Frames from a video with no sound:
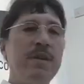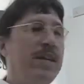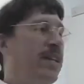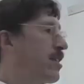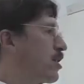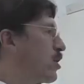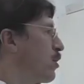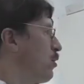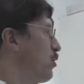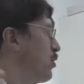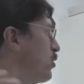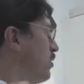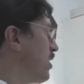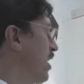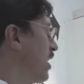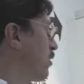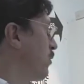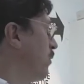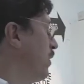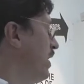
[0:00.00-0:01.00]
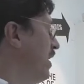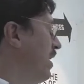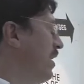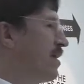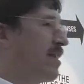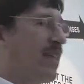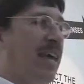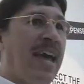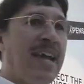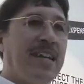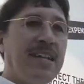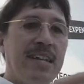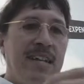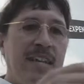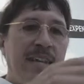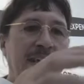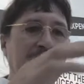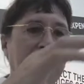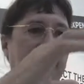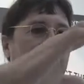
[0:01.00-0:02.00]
it shows you that Greenland is actually